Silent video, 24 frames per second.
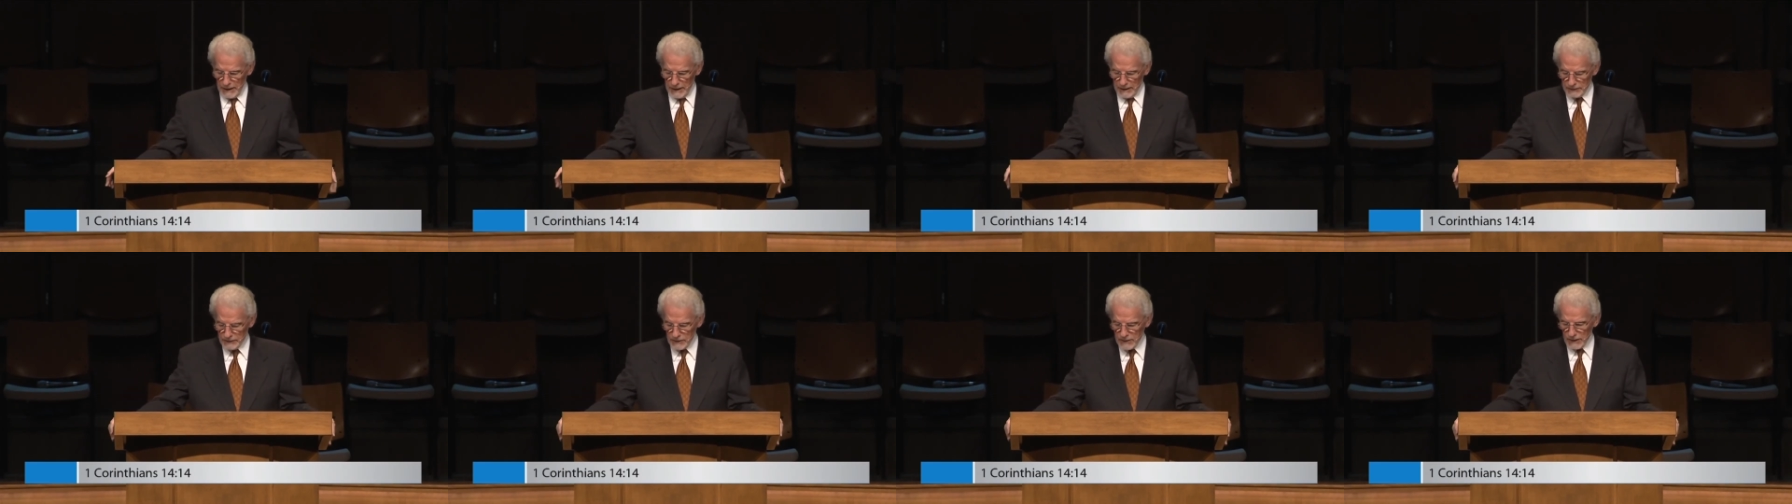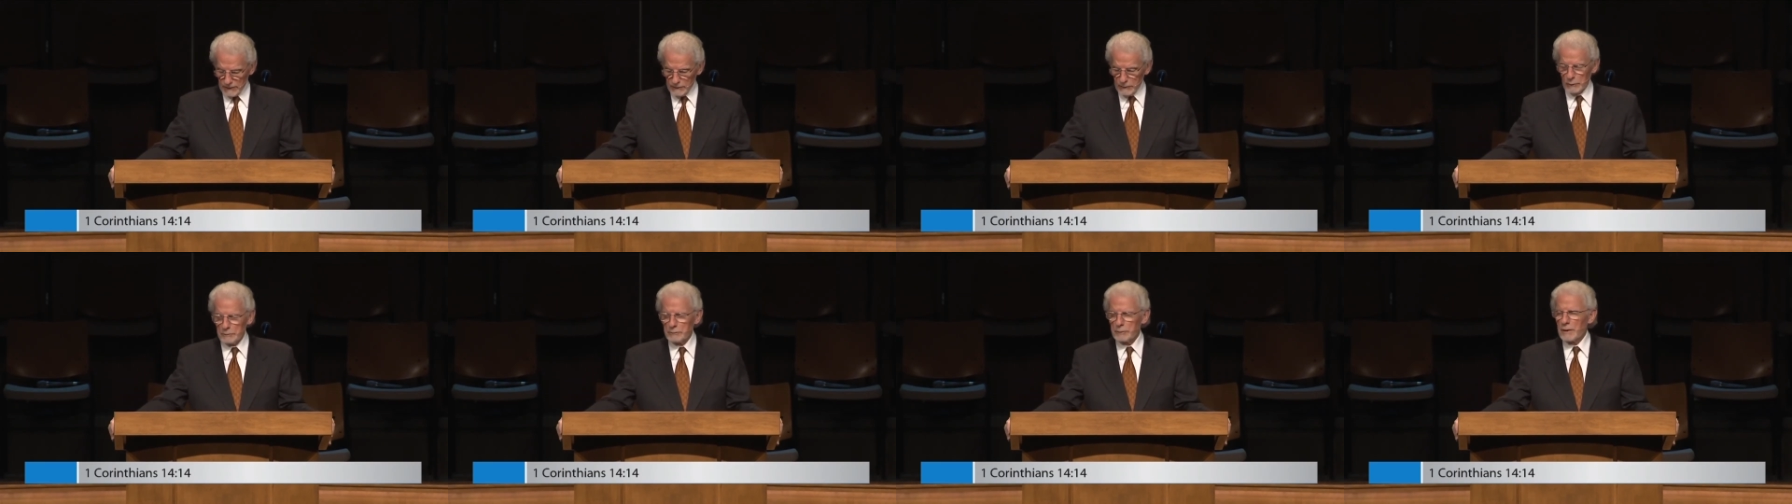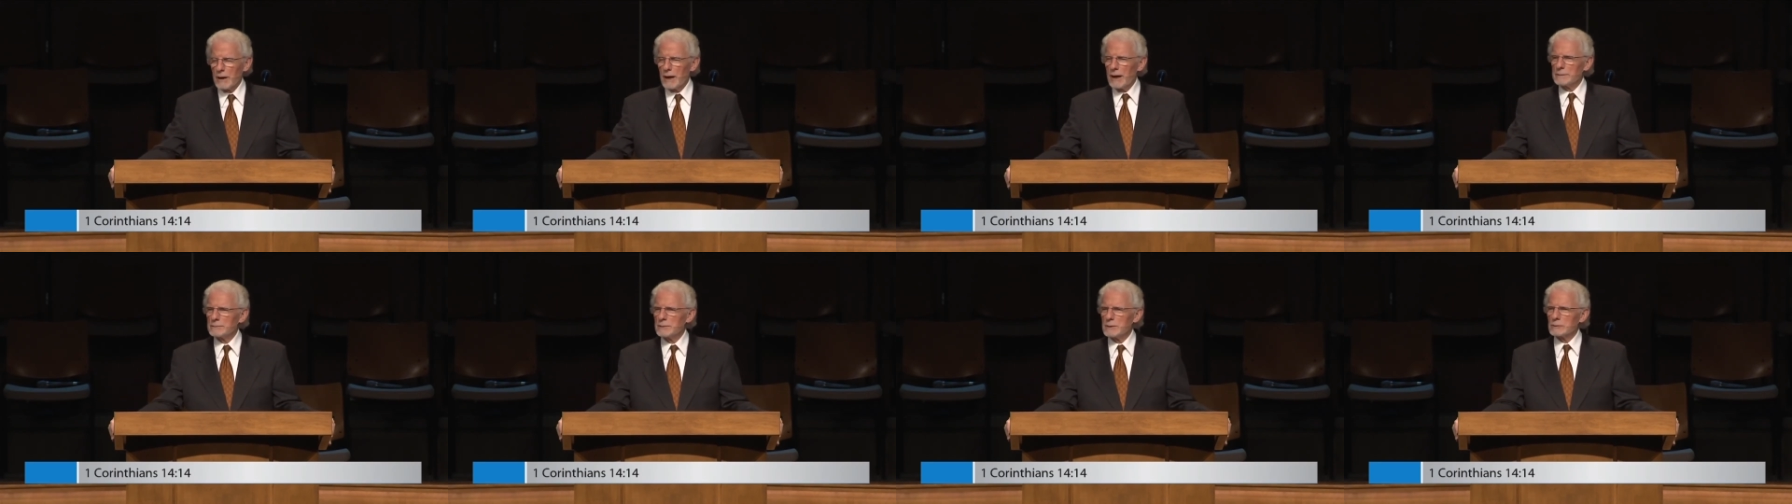have several
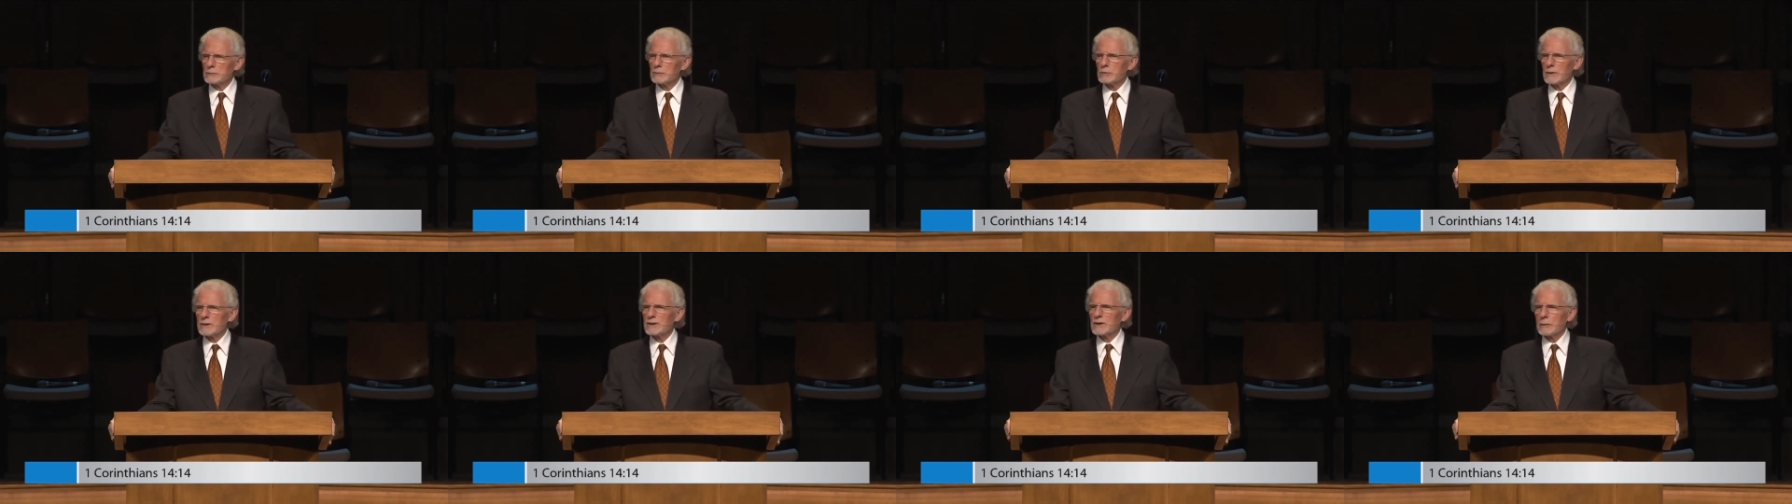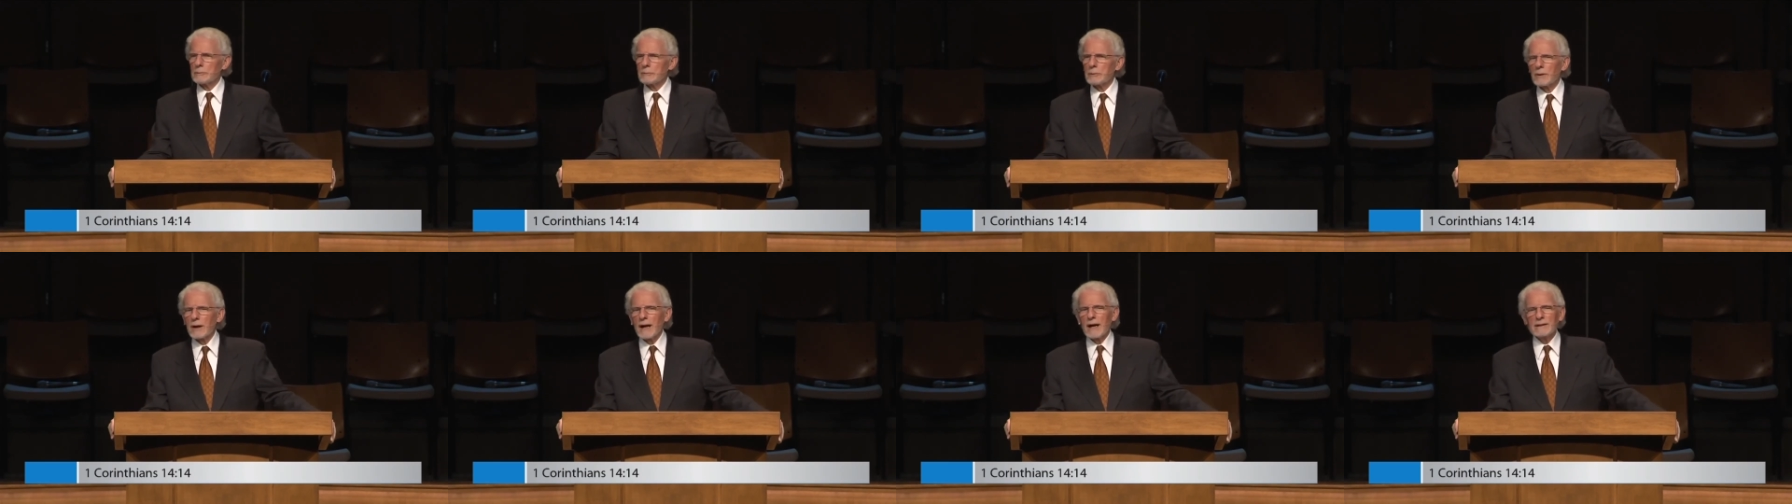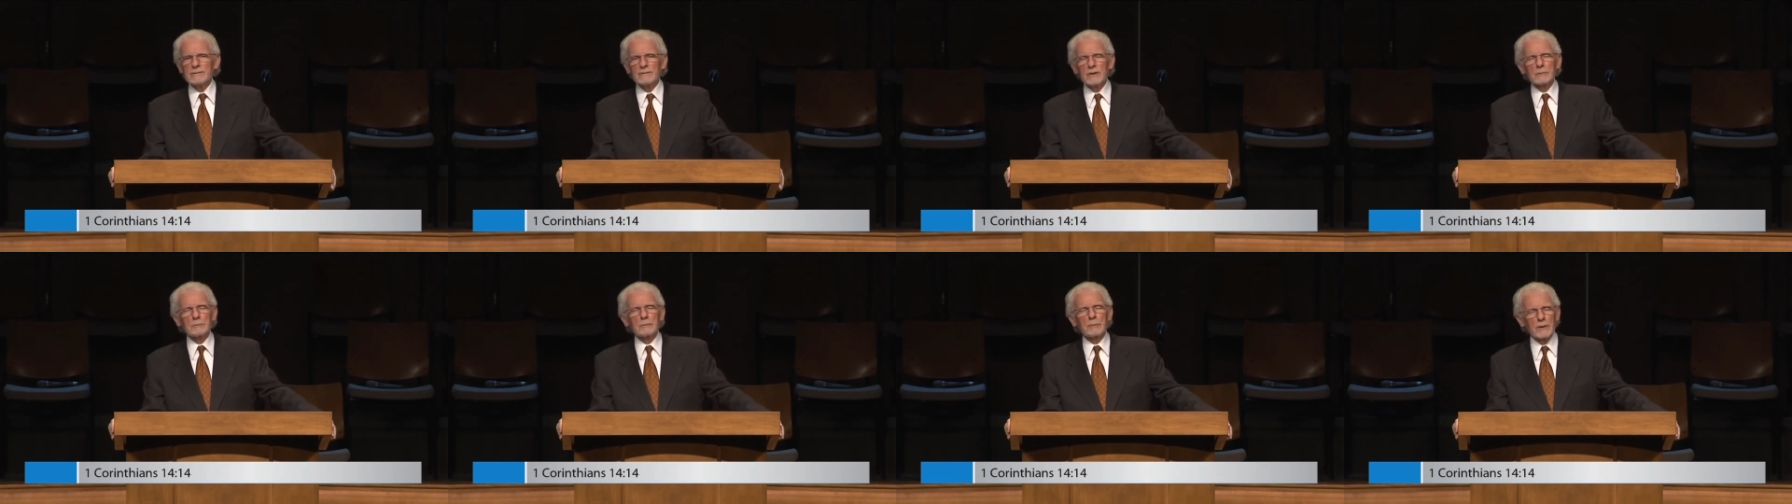problems with the
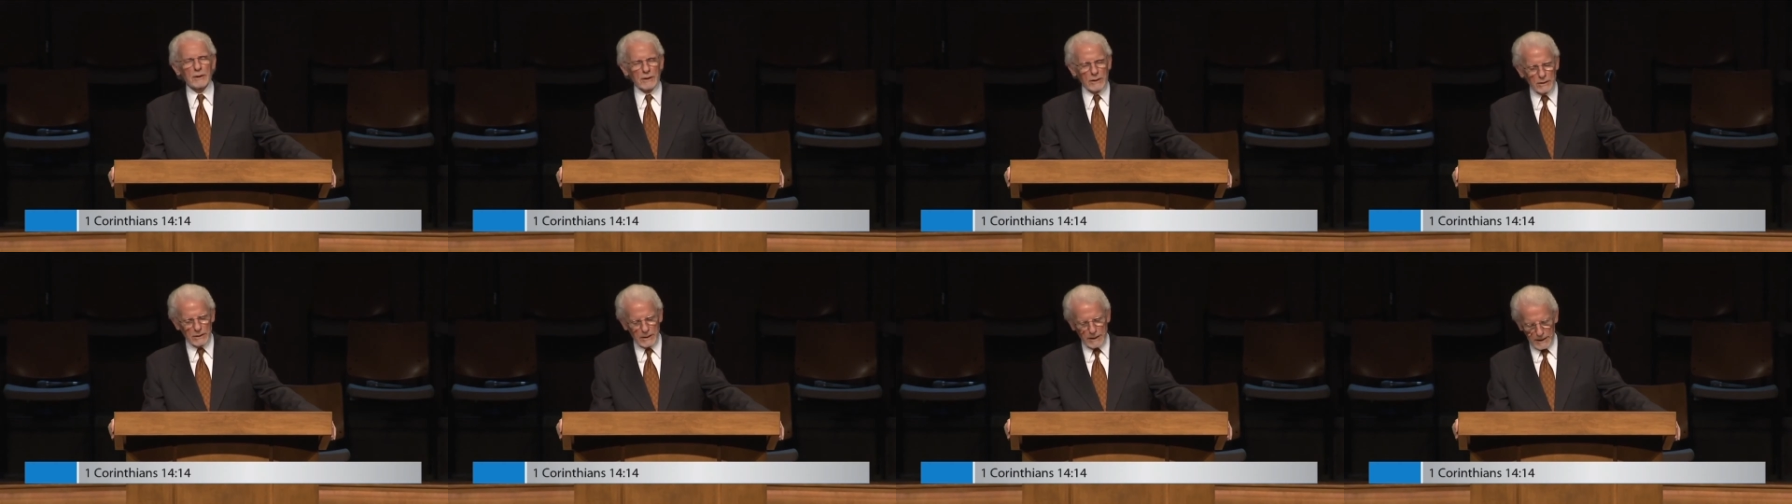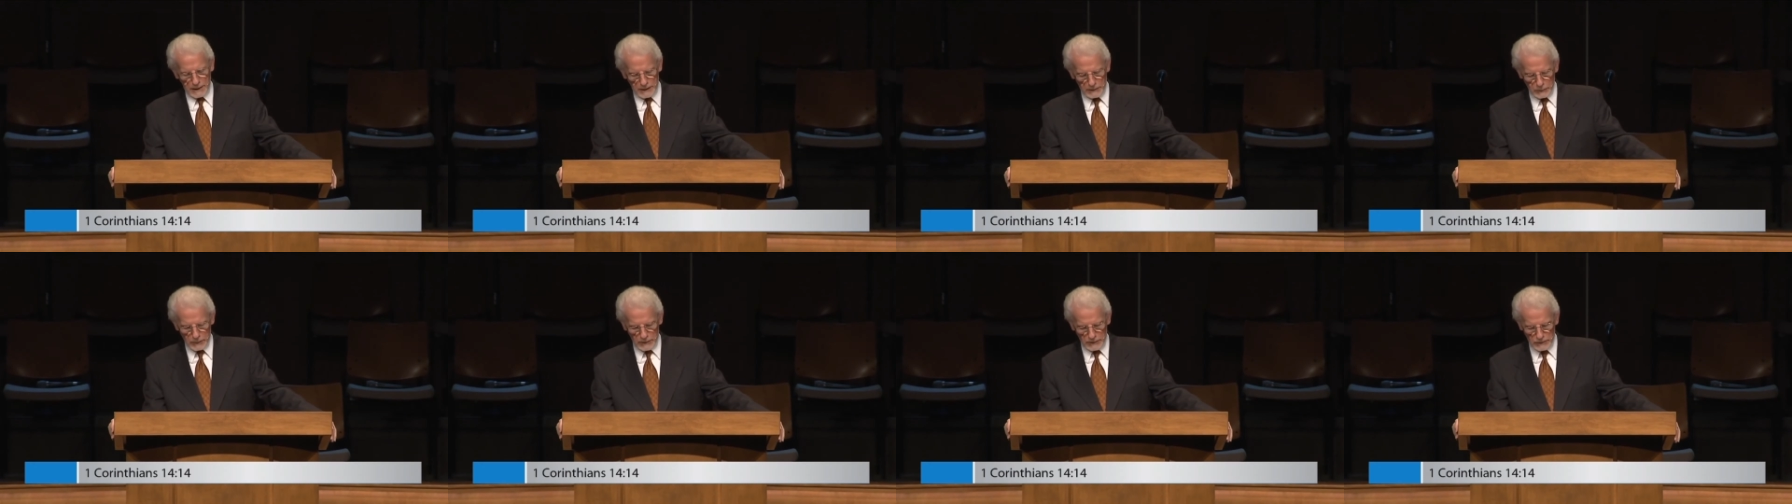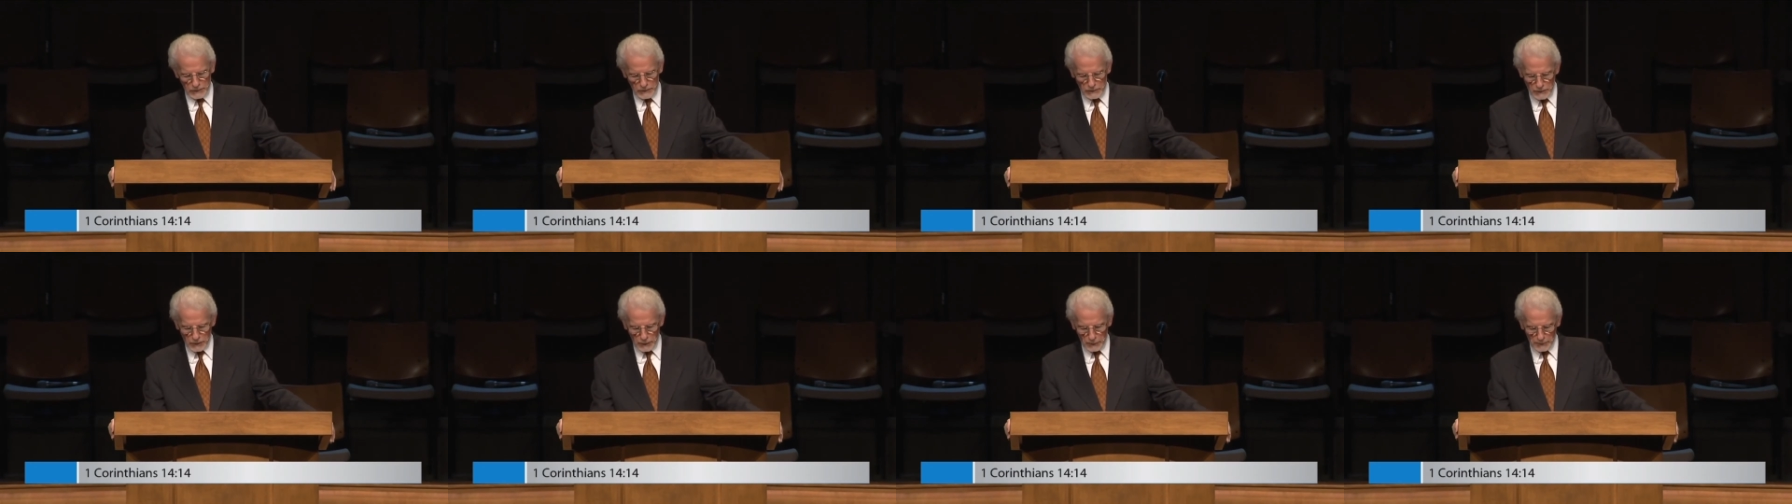private prayer
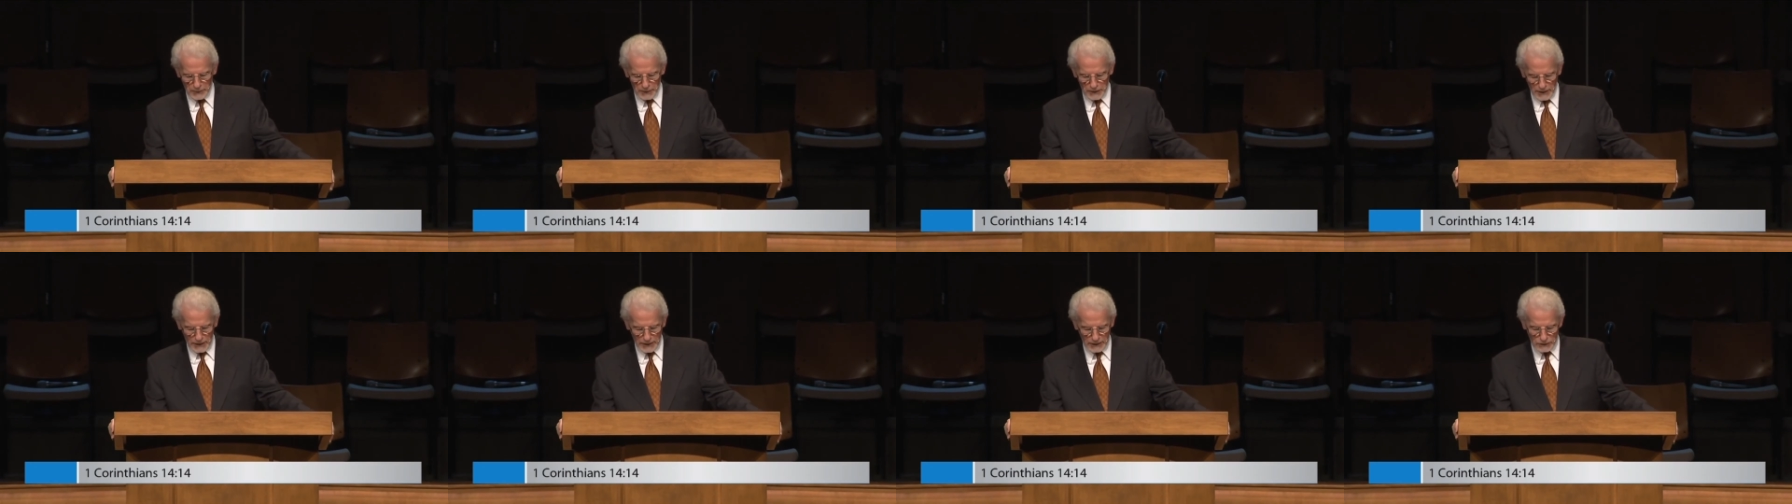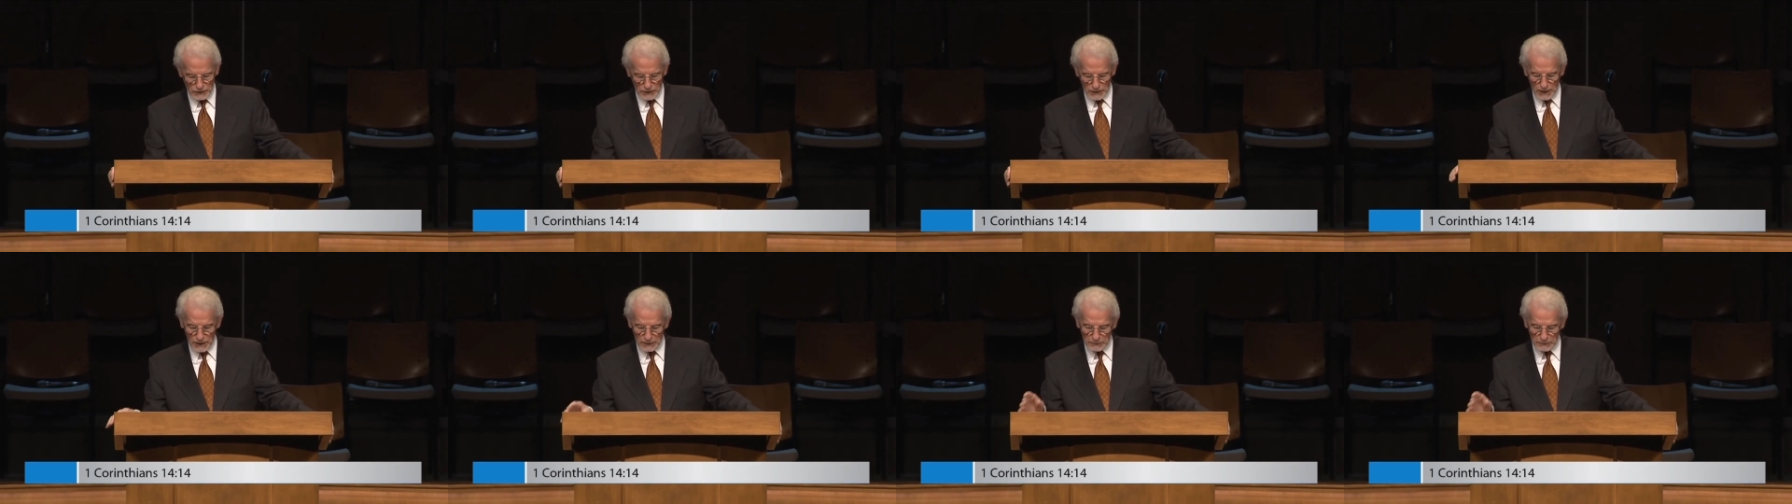language interpretation.